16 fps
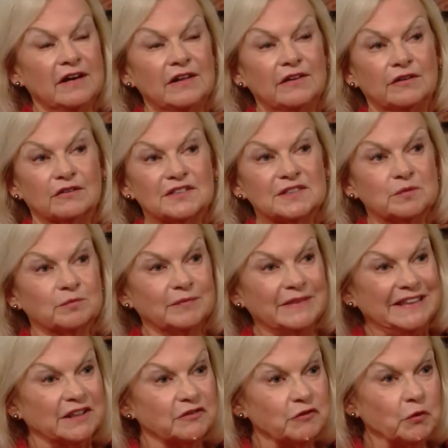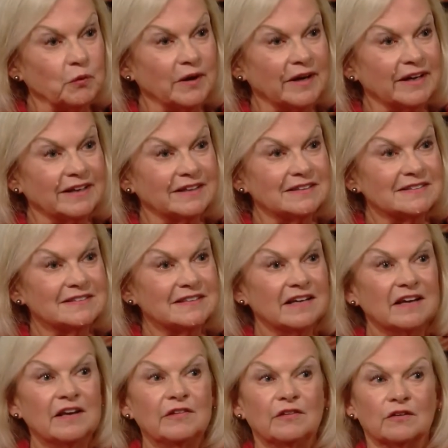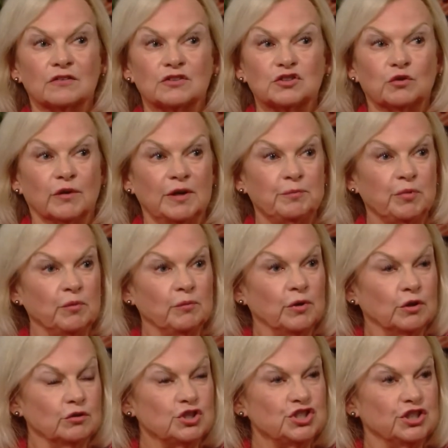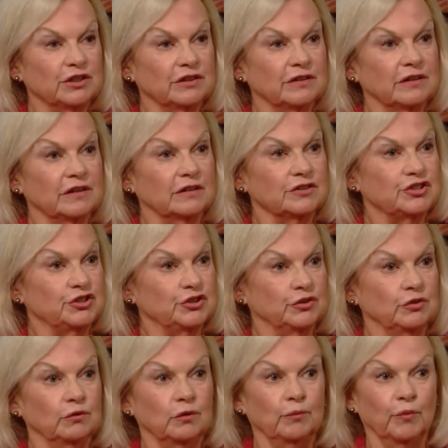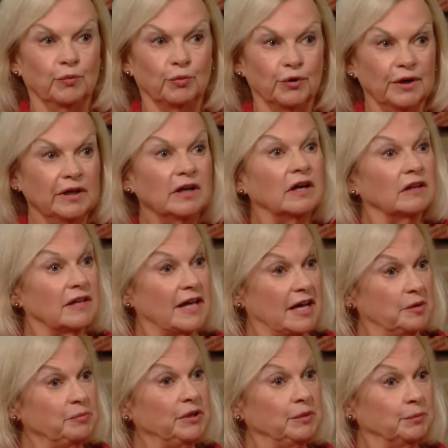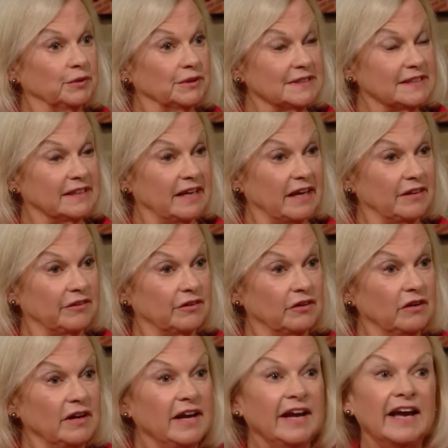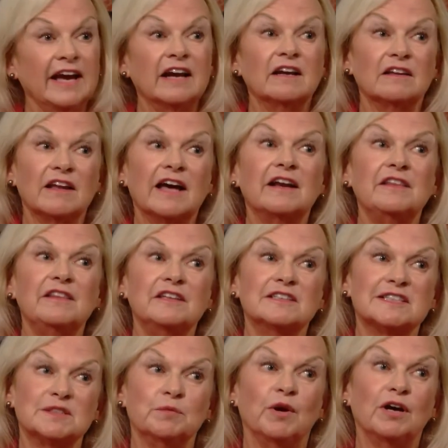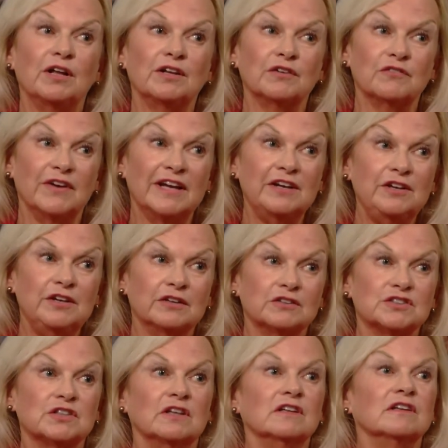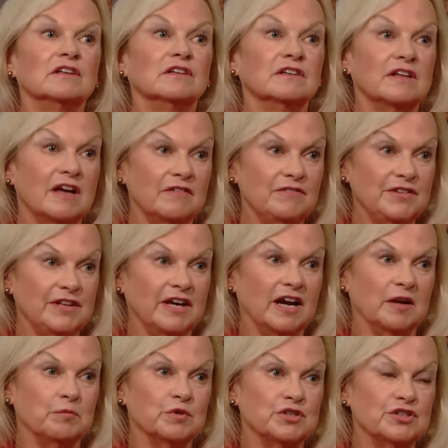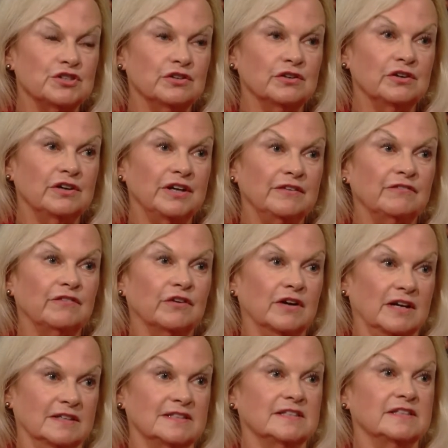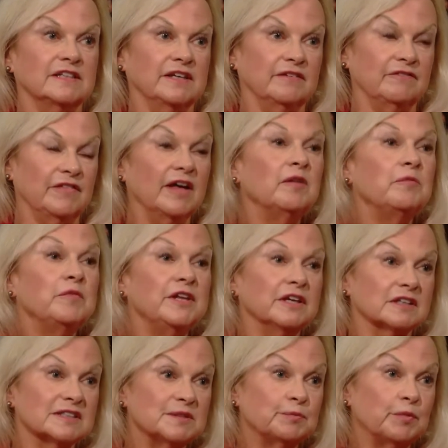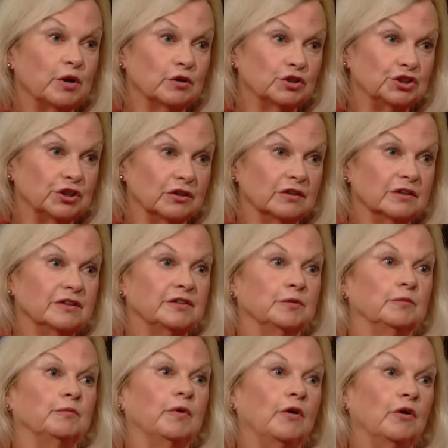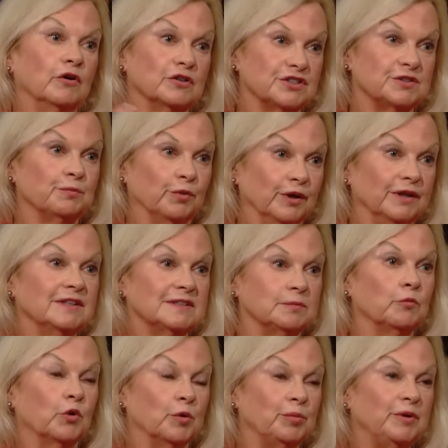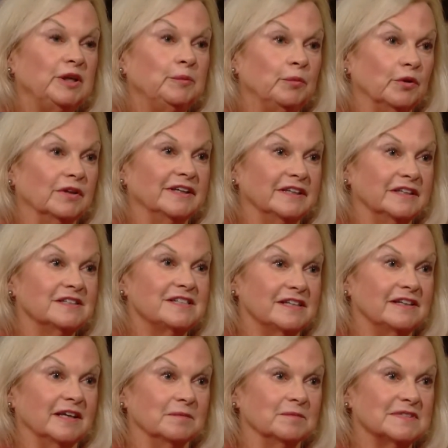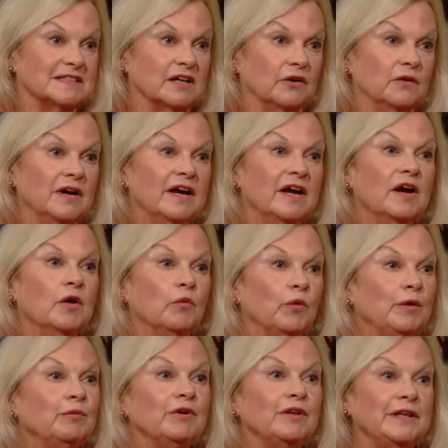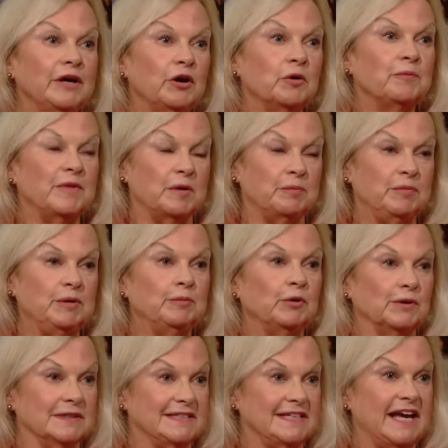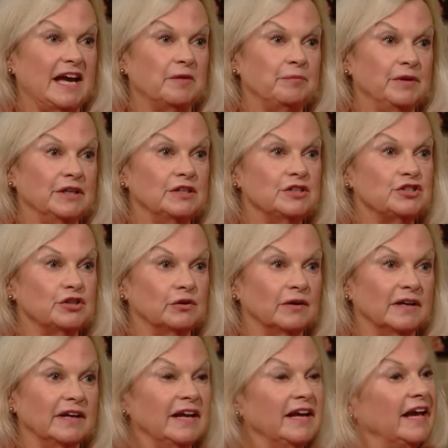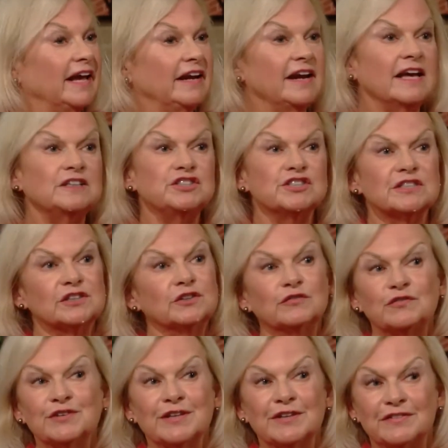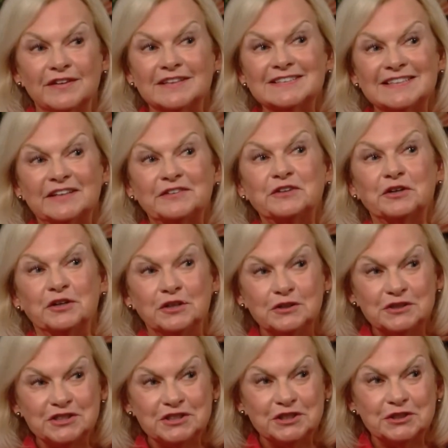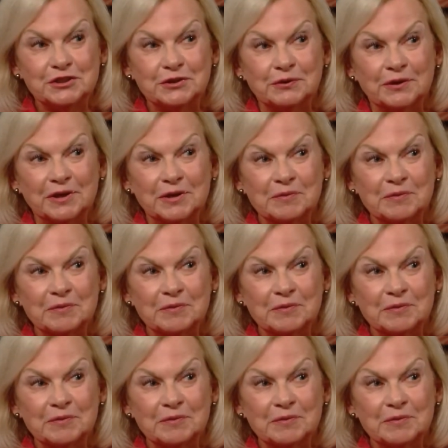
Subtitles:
There's some giveaways. There's great promotion to bring a lot of people together. And a lot of these smaller venues love the opportunity for us to give them the exposure to, of course, bring some more people into them. So we really hope that people will tap into it and not just look for the things that they're used to doing.